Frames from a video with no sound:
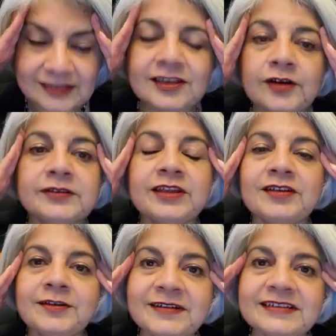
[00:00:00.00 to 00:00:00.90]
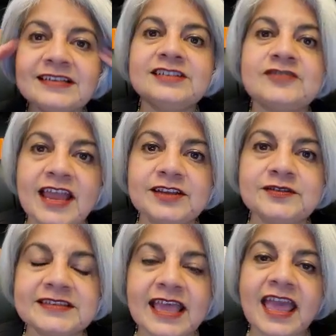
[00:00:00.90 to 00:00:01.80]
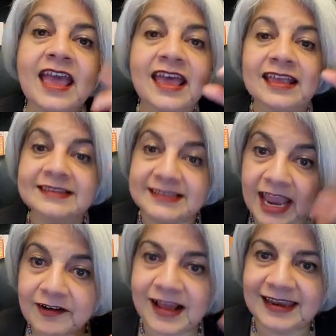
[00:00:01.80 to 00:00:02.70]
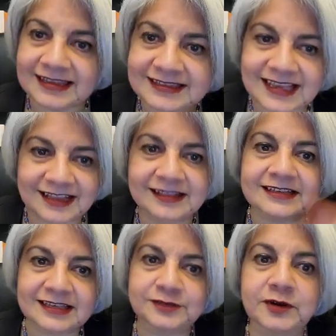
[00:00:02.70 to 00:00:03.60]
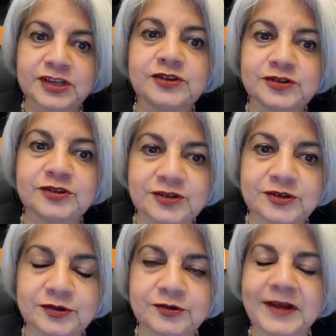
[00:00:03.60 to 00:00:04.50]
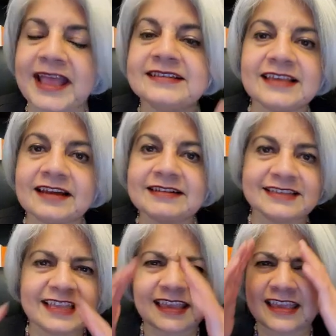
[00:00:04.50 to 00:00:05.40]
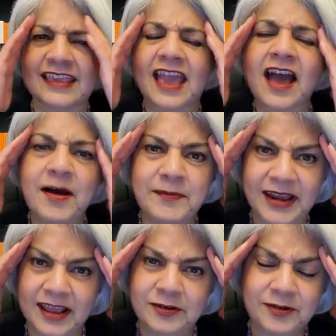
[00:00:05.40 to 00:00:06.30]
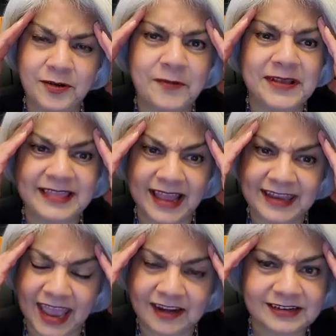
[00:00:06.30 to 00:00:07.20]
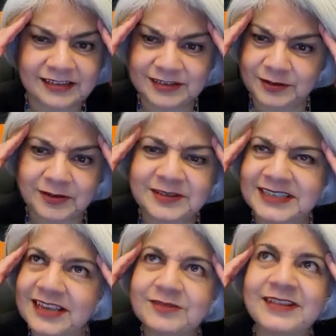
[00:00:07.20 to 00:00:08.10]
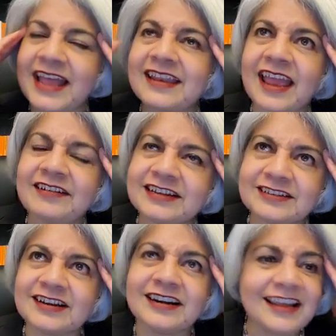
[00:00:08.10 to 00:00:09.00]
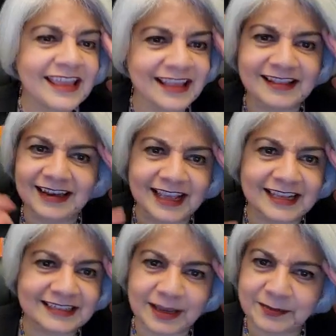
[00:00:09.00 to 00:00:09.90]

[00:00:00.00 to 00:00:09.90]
So the universe is trying to say, Zehra, listen, this is what you should do. And Zehra's thinking, yeah, but I don't know what that character is going to say to that character in the next